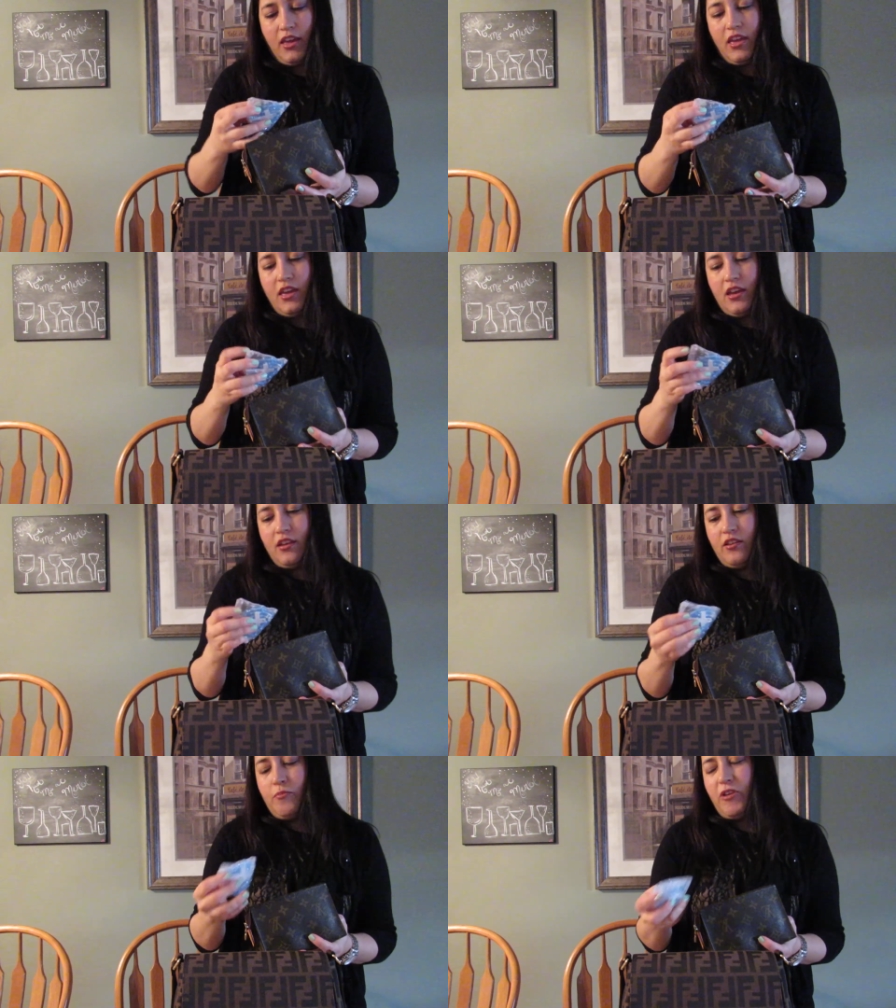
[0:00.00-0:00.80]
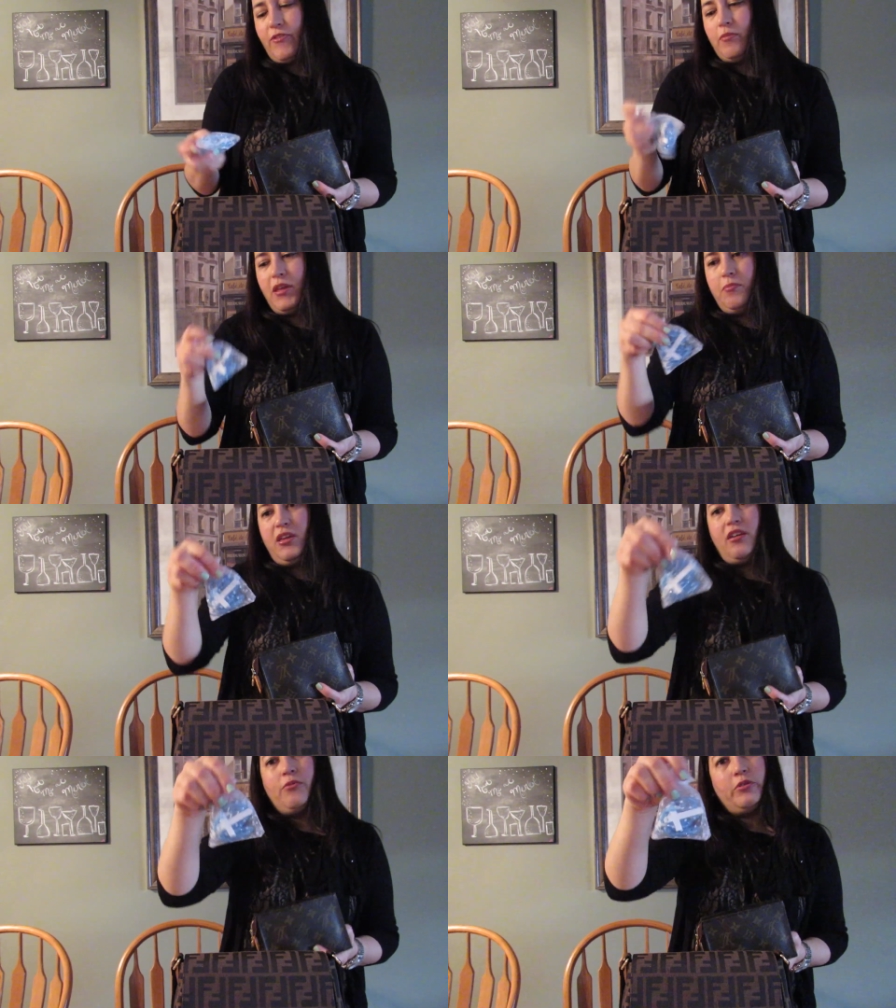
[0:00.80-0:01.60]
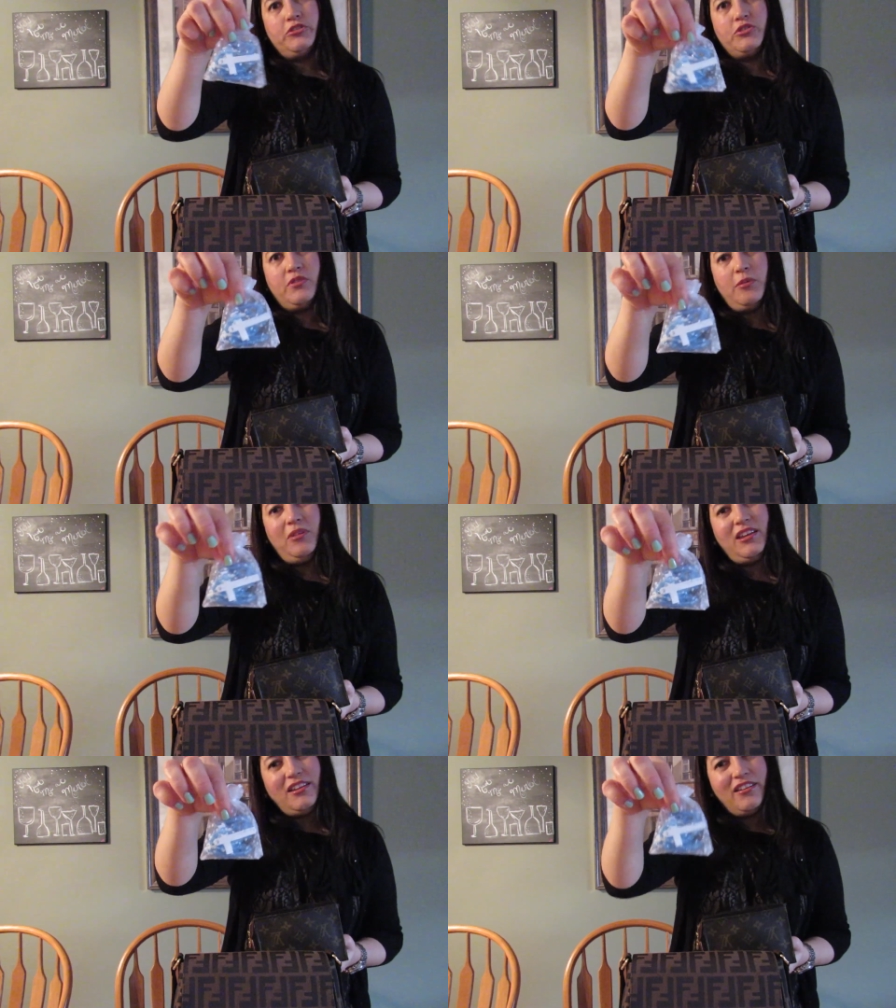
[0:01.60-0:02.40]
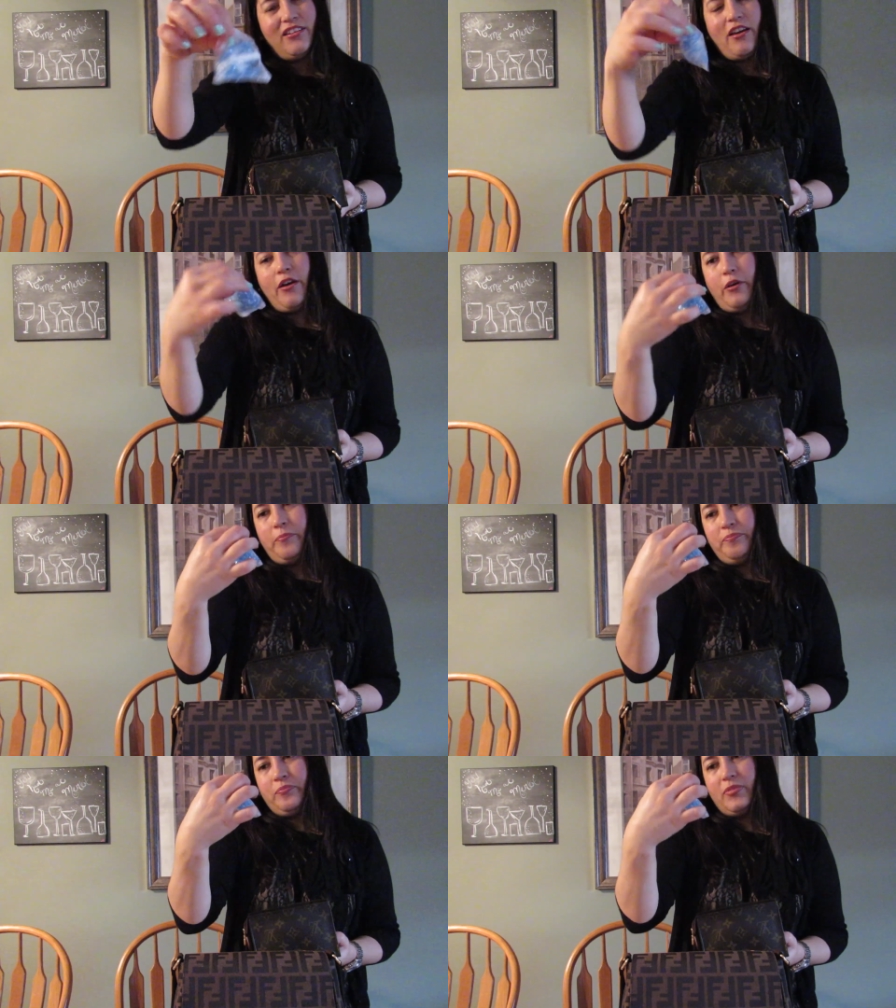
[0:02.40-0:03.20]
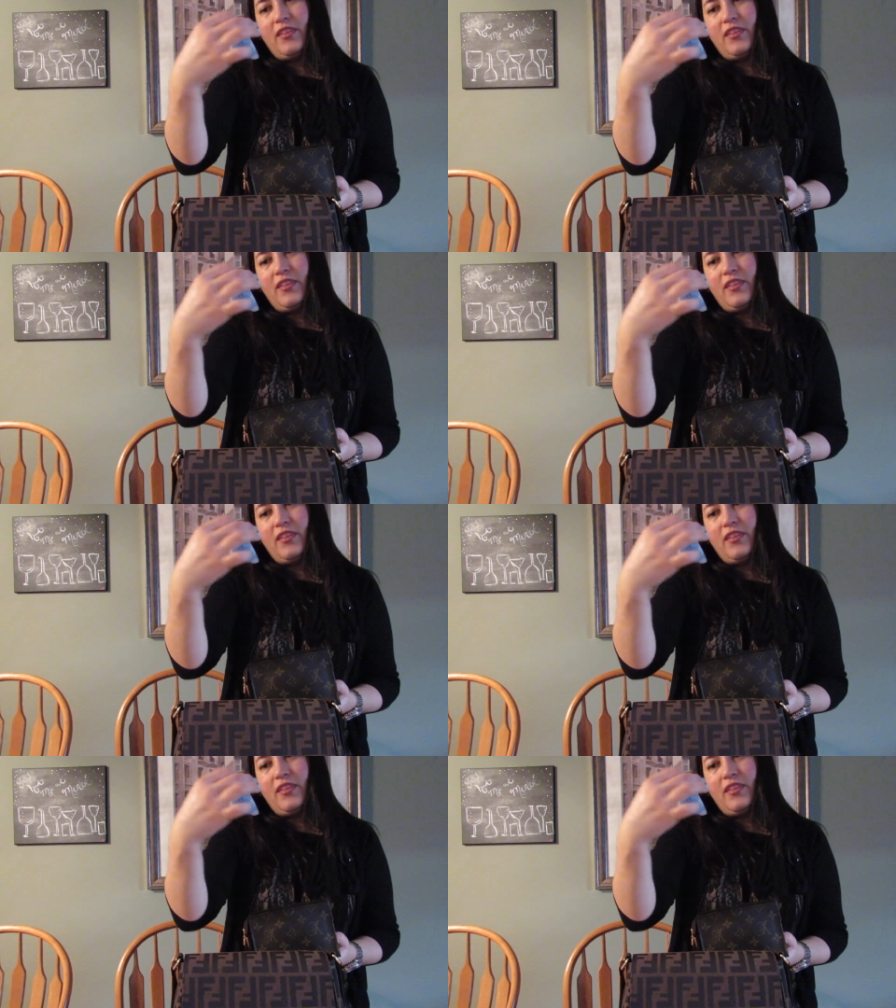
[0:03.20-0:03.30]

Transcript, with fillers: And my friend made me a rosary bead um,